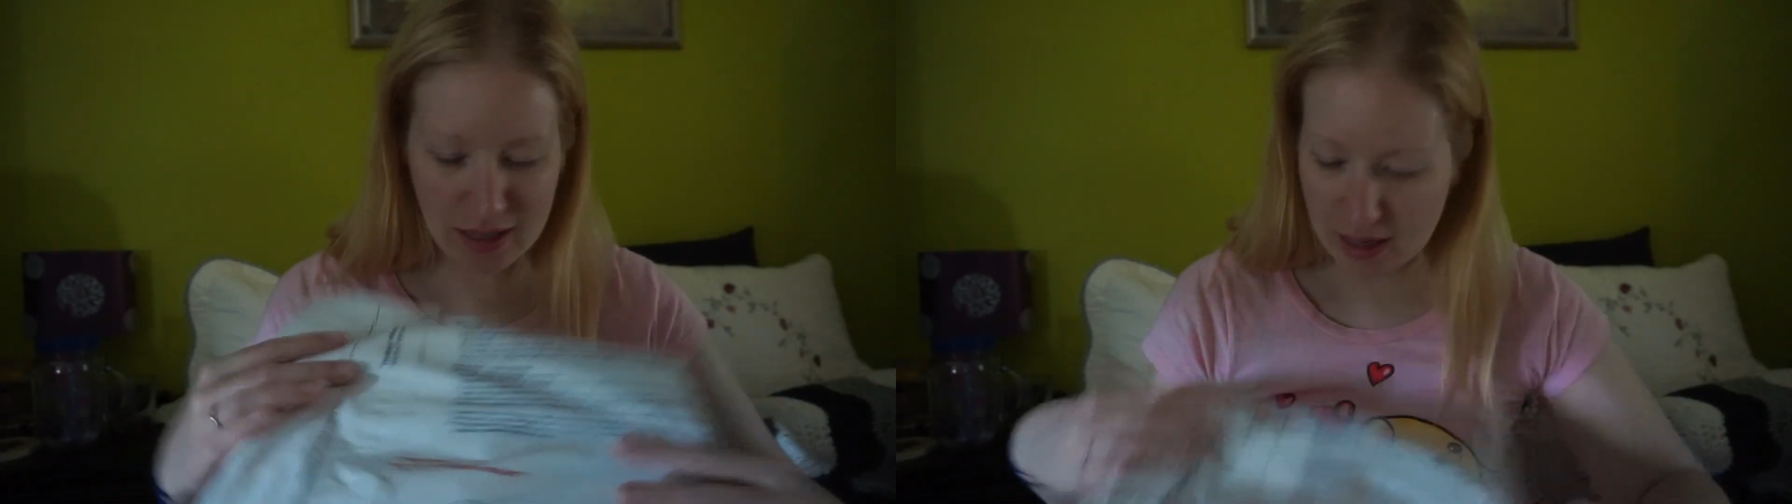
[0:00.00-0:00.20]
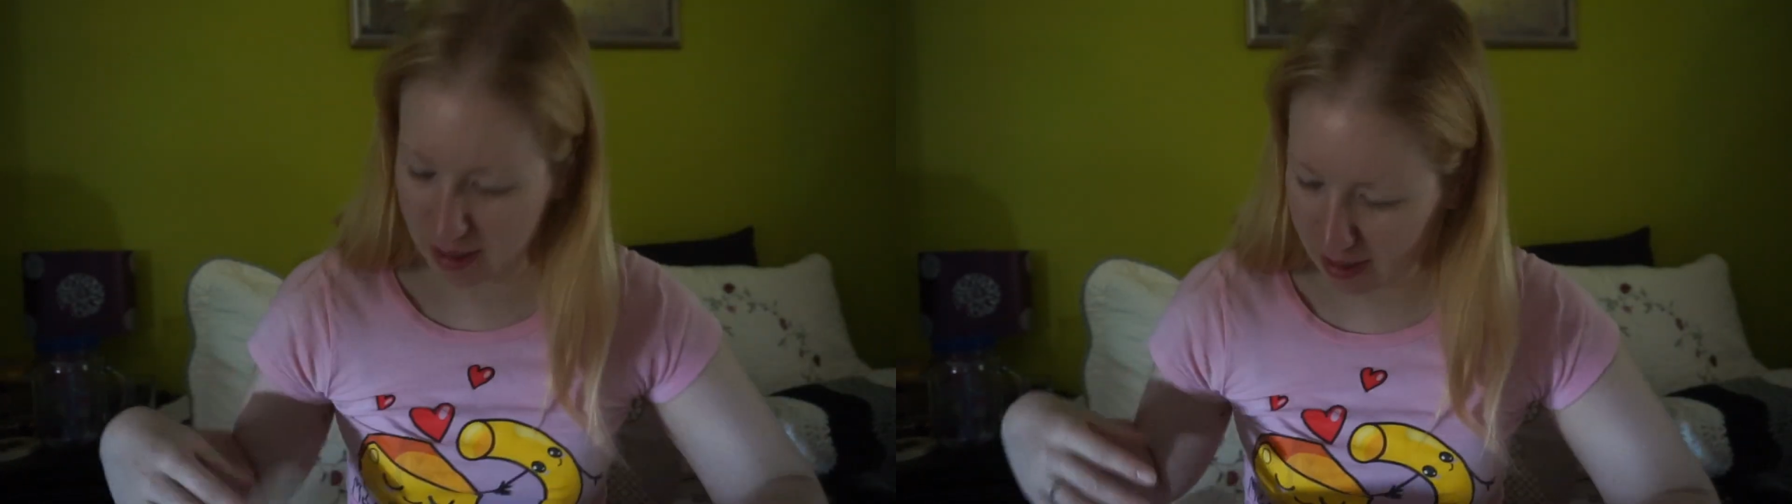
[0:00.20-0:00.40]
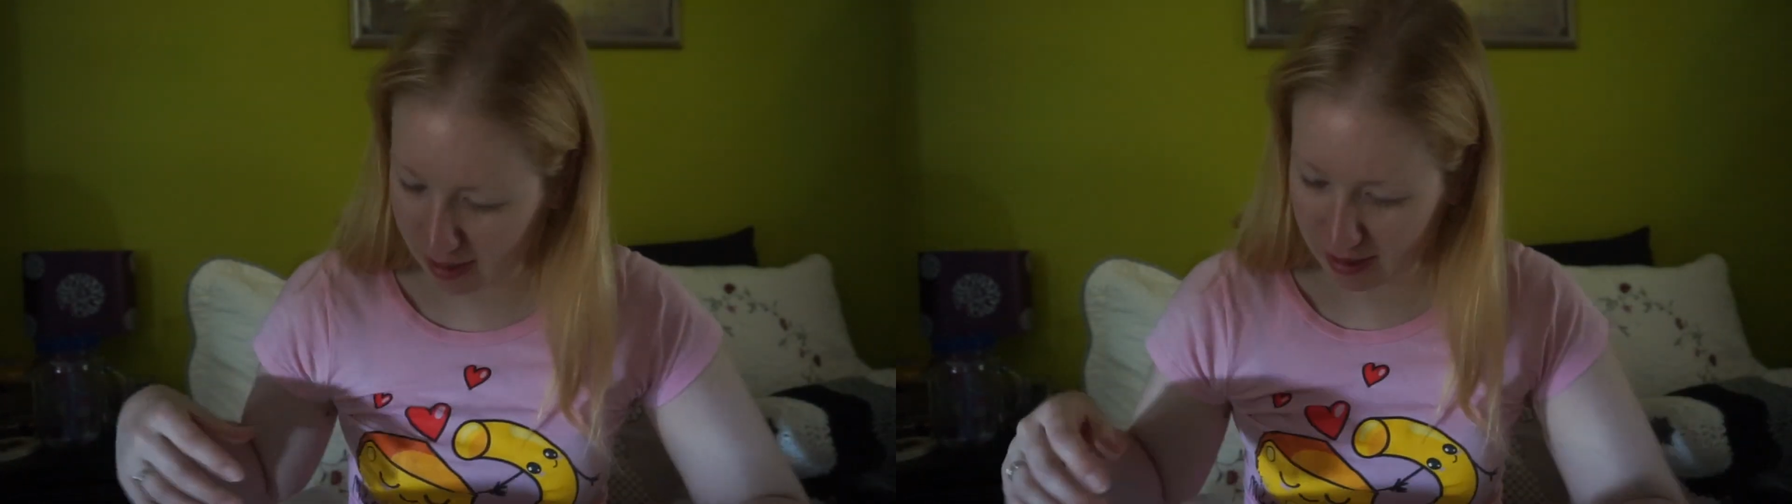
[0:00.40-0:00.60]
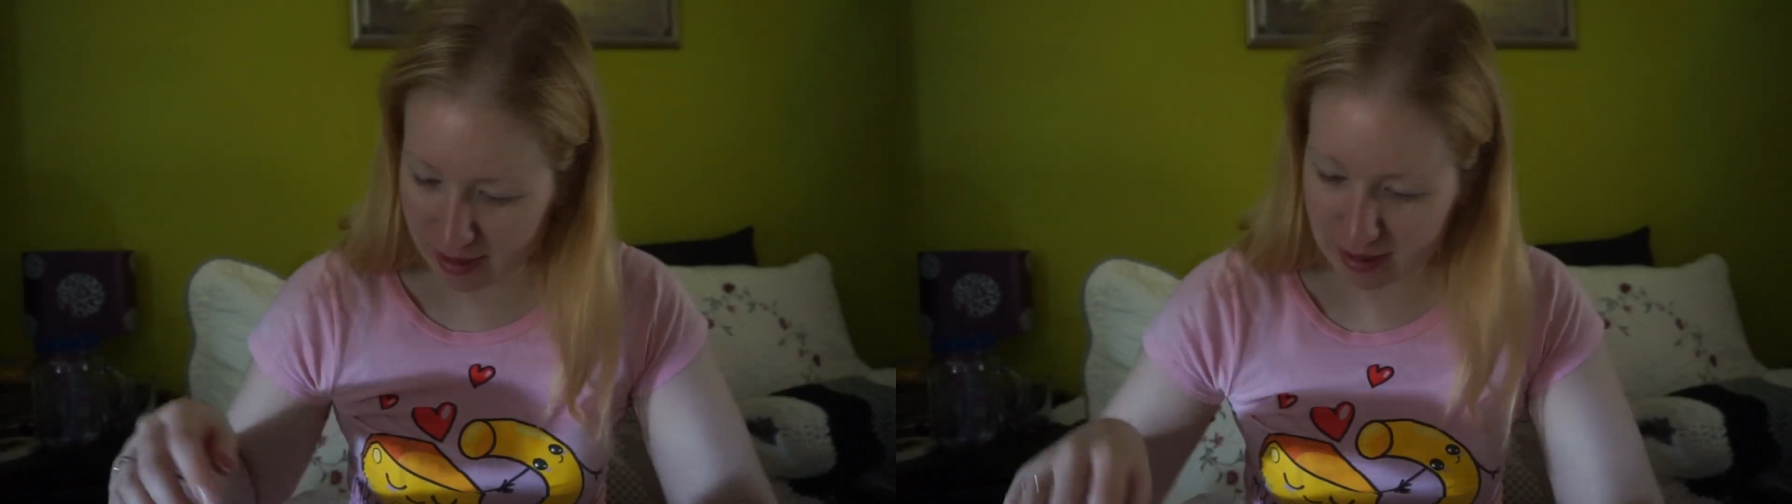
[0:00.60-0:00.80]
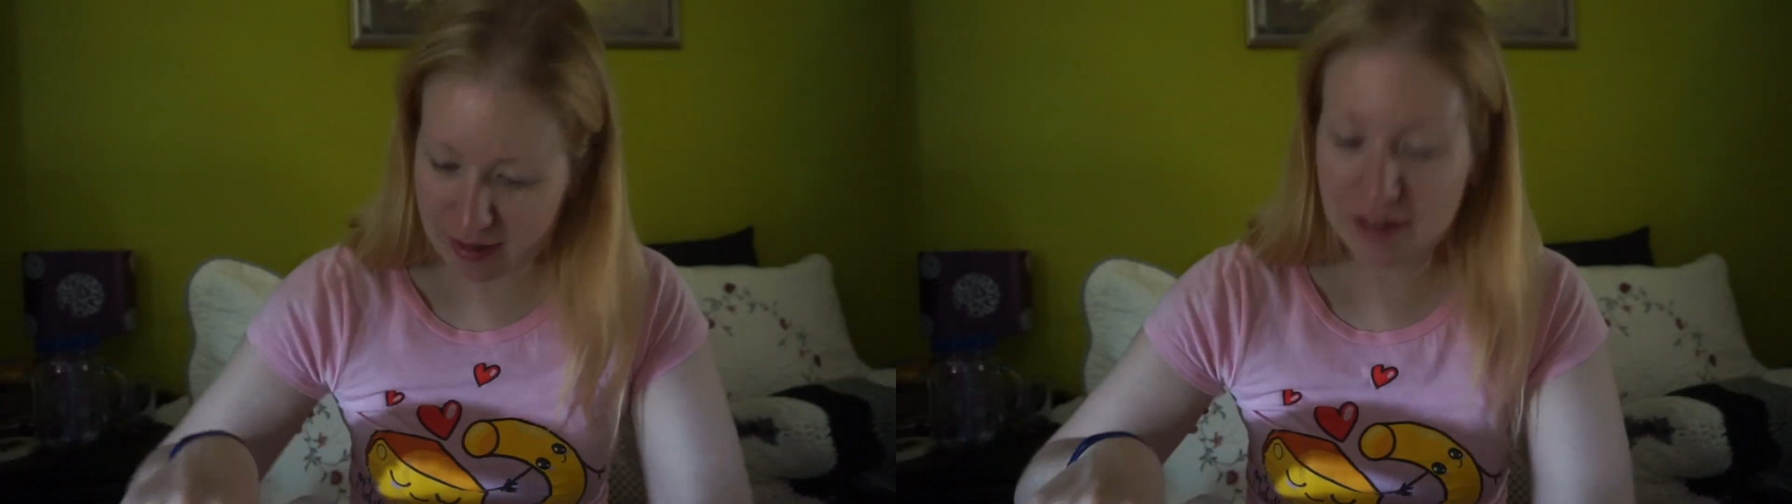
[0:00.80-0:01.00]
And it
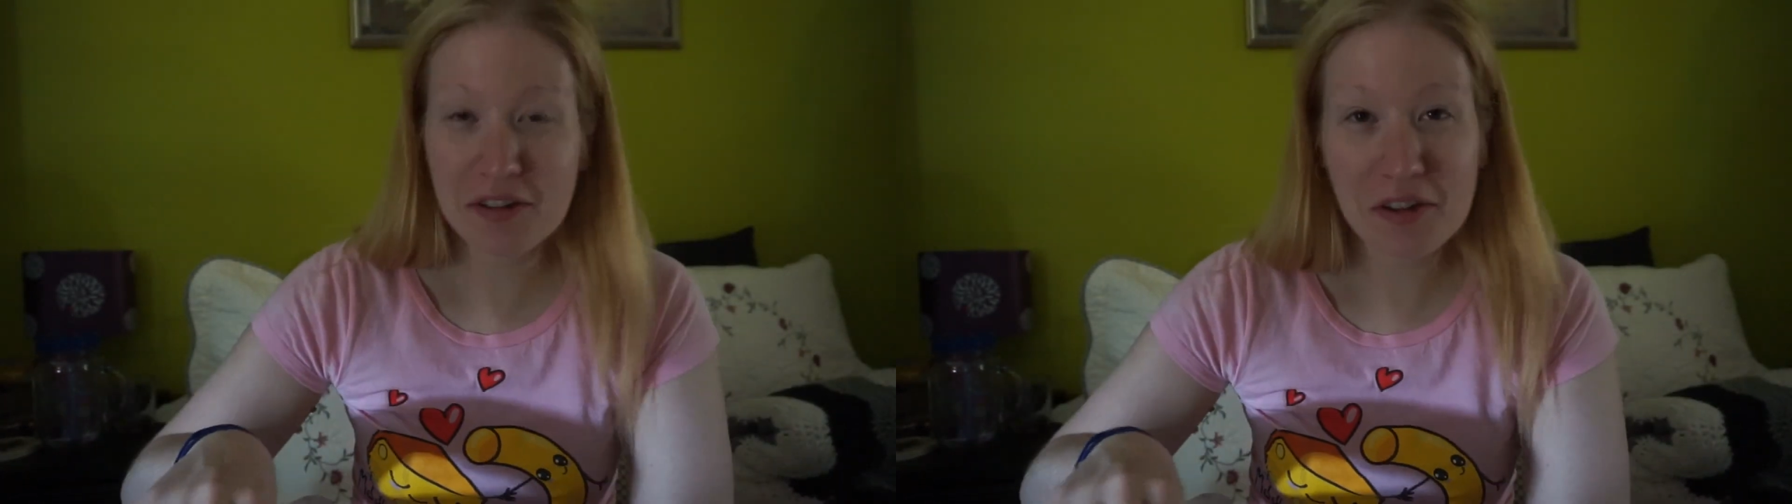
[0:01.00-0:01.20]
says,